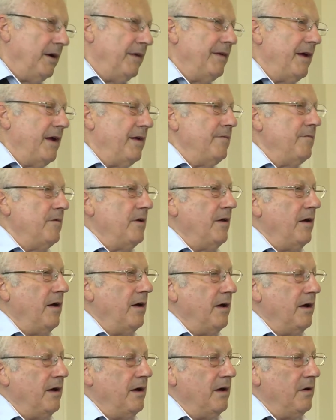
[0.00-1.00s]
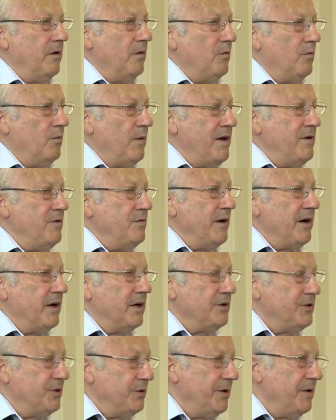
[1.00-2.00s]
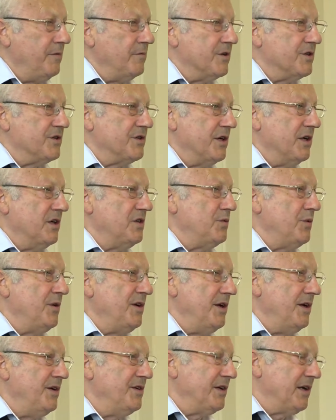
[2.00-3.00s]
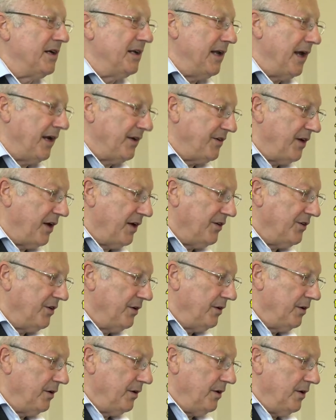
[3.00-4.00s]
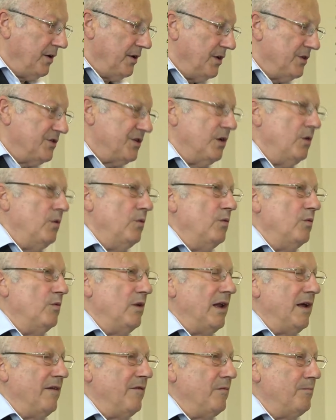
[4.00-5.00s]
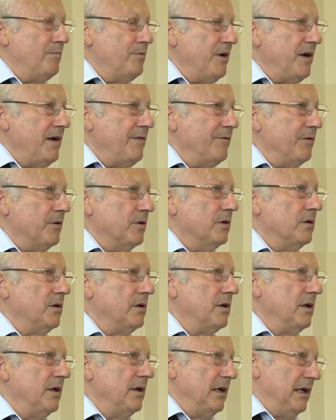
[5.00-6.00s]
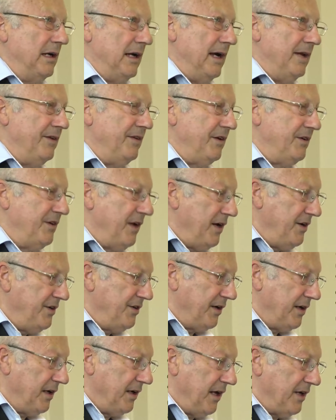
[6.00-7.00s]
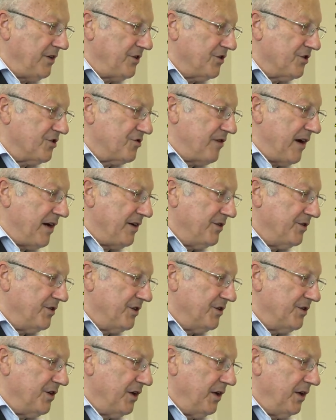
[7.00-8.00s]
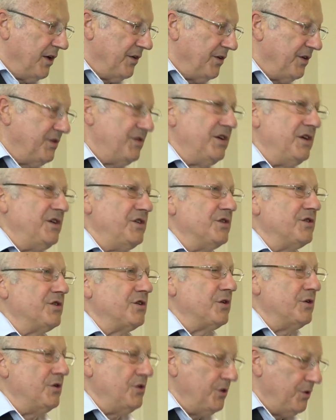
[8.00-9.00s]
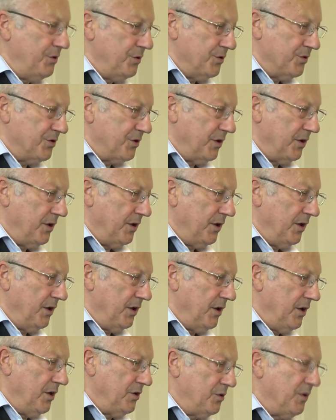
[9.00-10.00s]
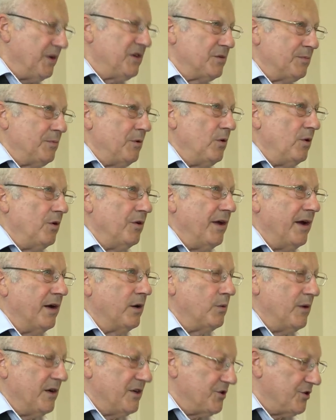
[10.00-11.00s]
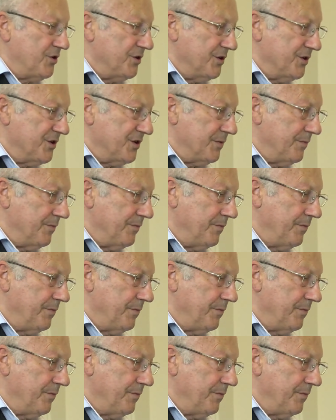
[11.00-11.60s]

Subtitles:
Then, when we are doing research, we need to collect data, so we'll have a brief look at the data collection strategies that teachers can use to explore their questions.